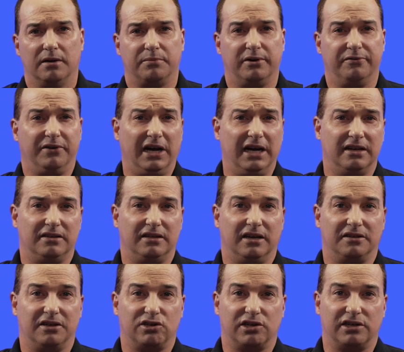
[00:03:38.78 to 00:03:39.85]
Provided the
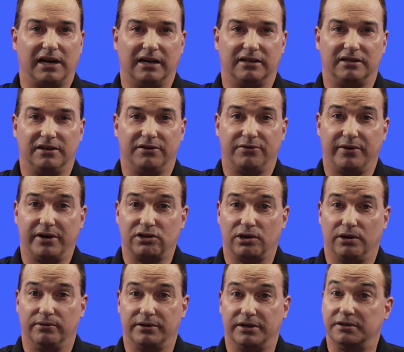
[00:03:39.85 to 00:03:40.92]
additionality
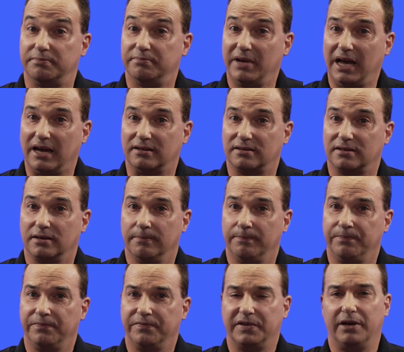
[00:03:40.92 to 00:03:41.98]
threshold is met,
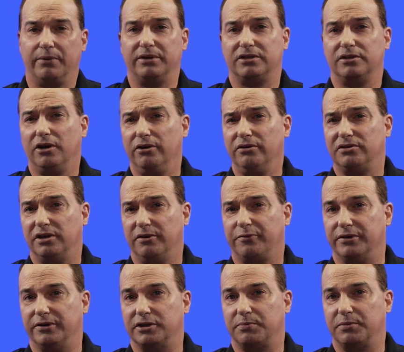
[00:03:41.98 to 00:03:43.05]
there is no
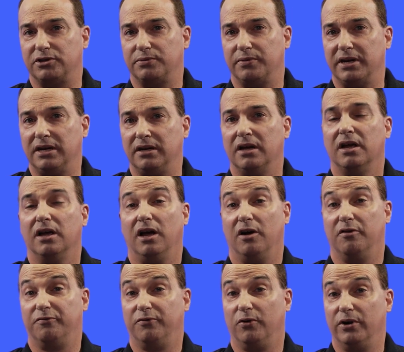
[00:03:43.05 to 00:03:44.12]
difference between
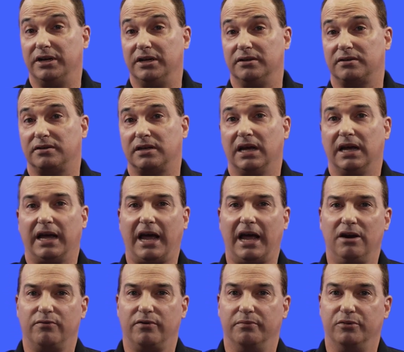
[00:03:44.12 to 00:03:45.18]
avoidance
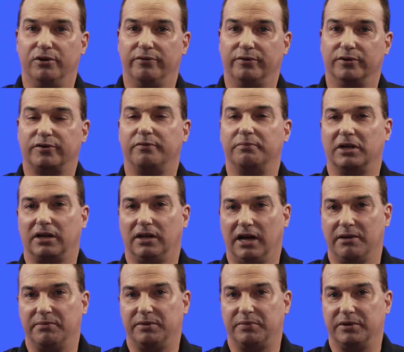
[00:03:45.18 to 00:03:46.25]
and removals from a
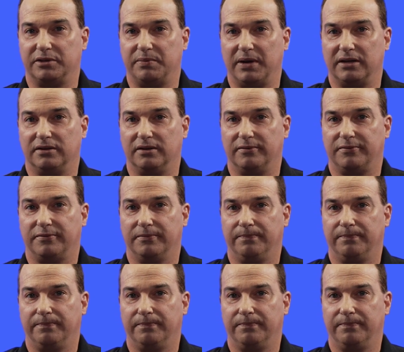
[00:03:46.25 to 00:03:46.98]
climate perspective.